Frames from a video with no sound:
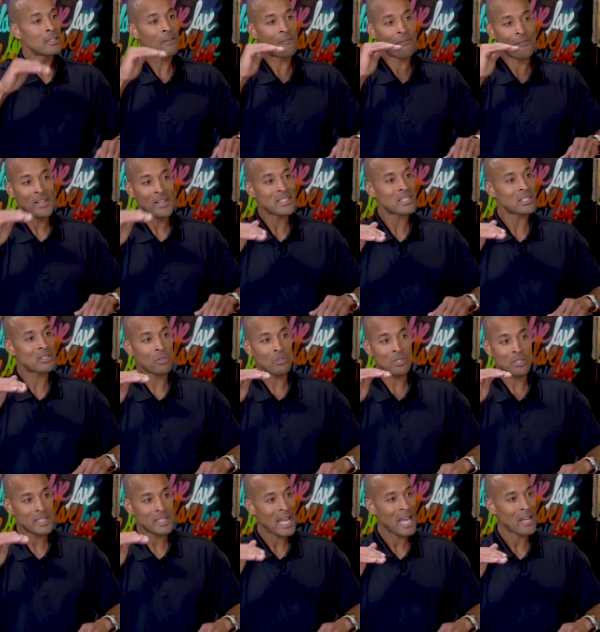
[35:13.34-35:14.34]
the physical
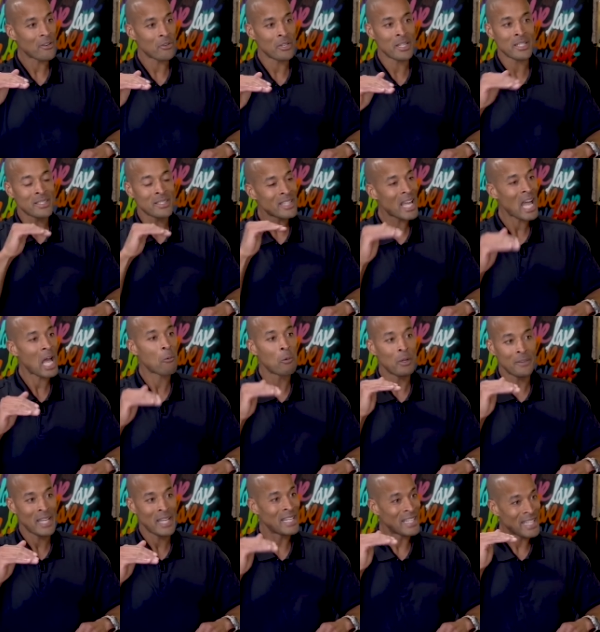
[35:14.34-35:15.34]
standard is not what
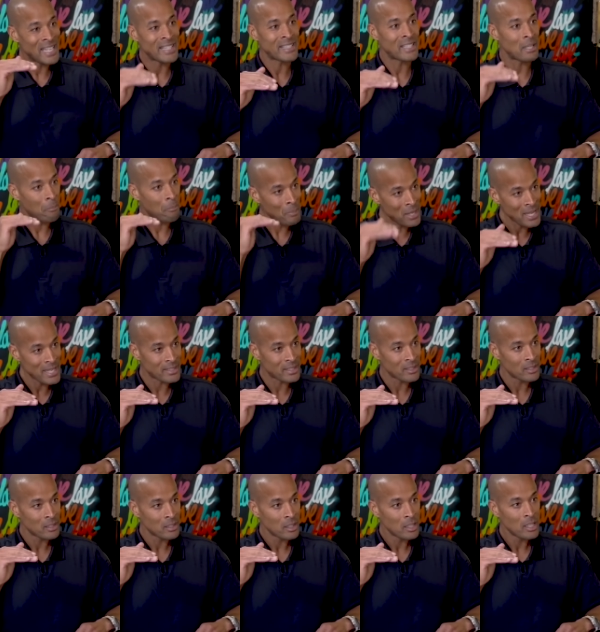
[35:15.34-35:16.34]
they need to meet;
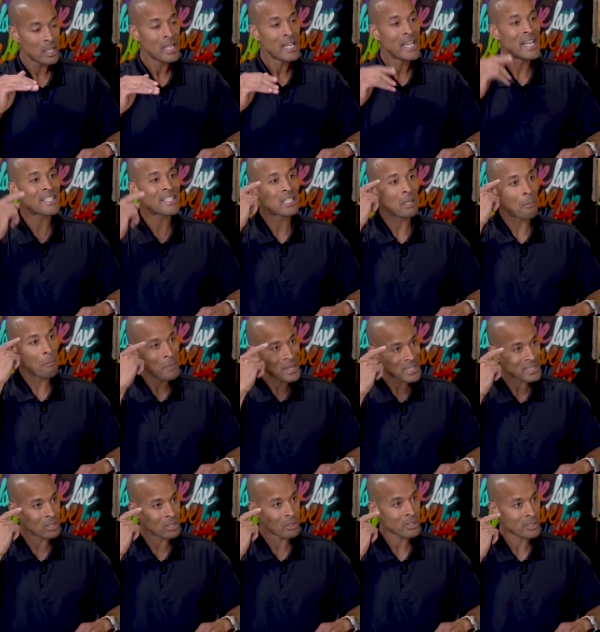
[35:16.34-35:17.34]
it's a
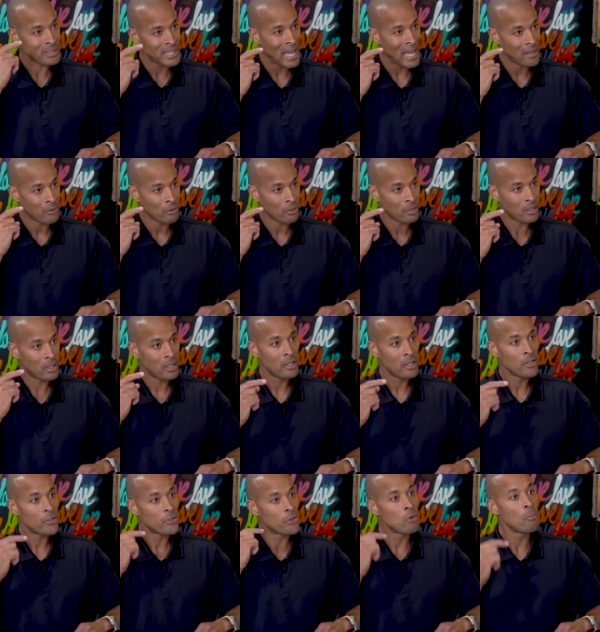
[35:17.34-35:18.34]
mental standard
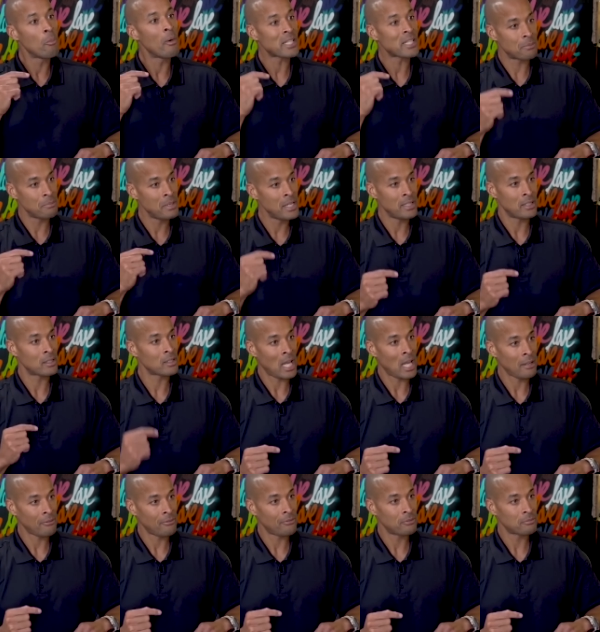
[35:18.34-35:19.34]
you must meet in
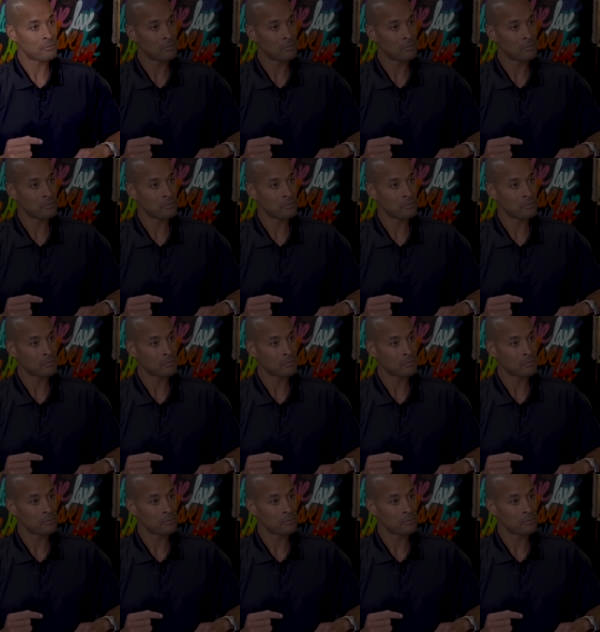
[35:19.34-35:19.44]
life.